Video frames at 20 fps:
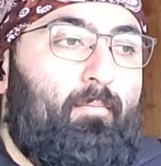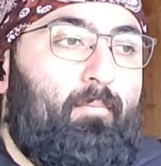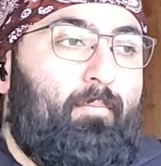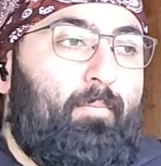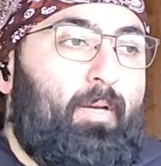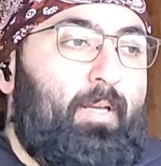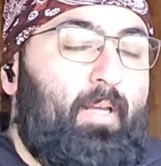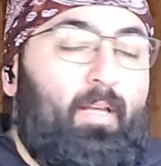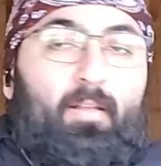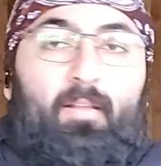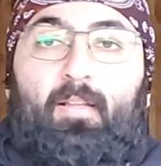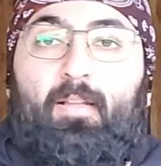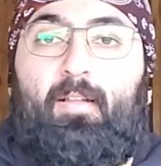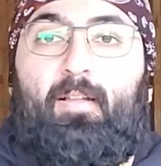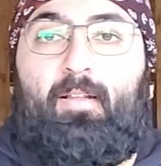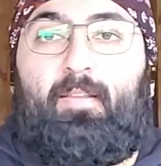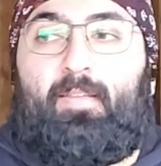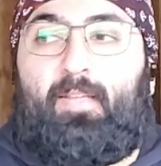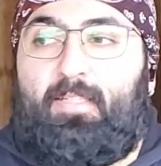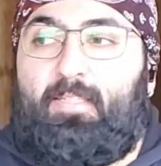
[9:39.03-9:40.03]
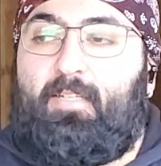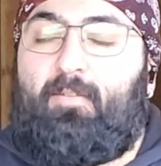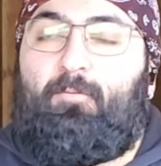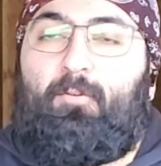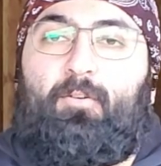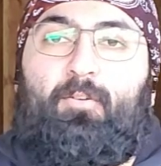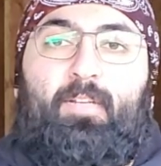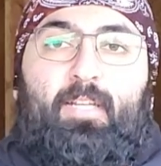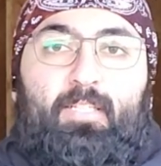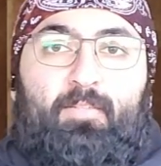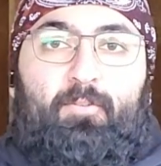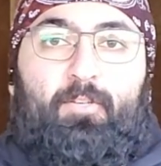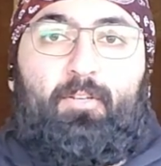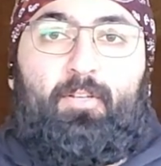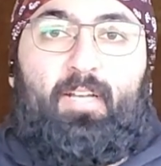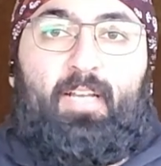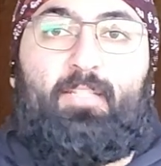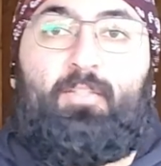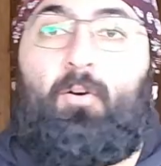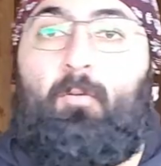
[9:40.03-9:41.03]
But yeah, that's it for today's video,
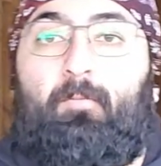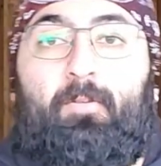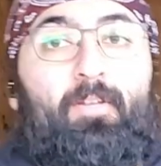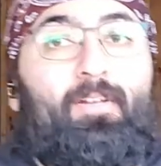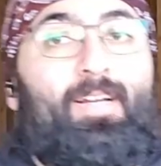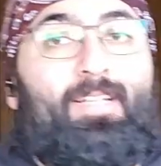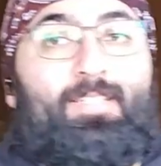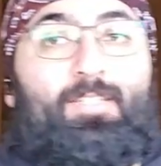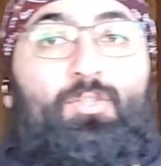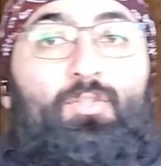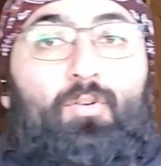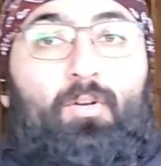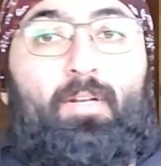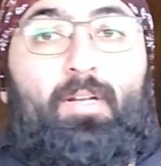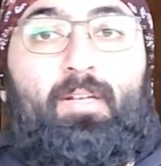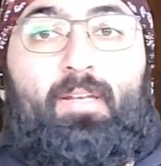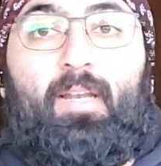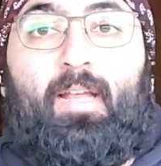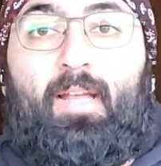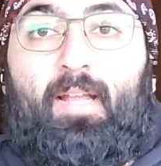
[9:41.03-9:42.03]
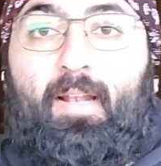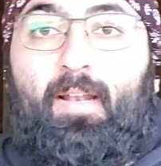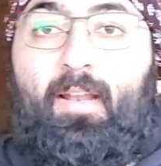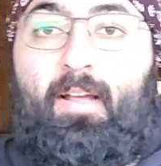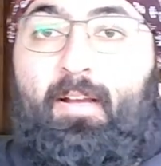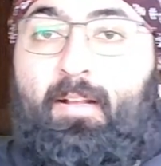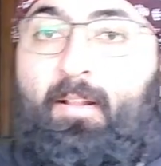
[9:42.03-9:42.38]
guys. Hopefully you guys enjoyed it, and